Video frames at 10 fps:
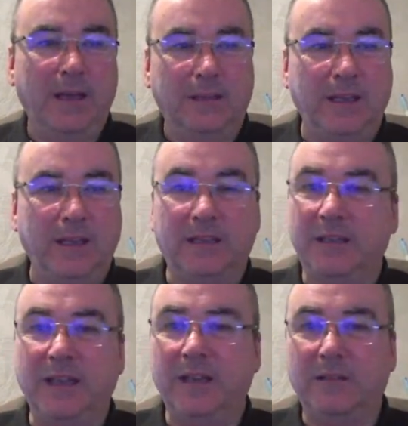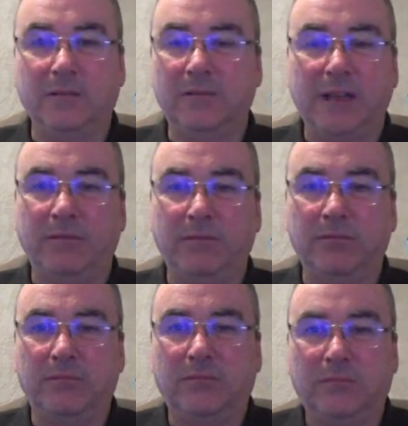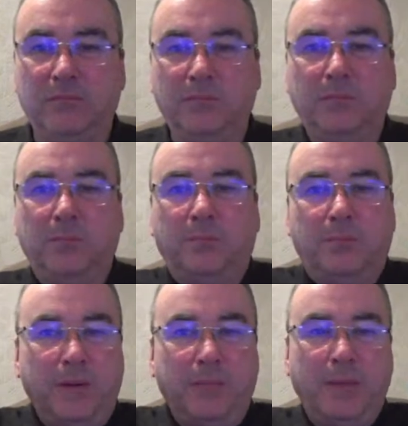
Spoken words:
They've been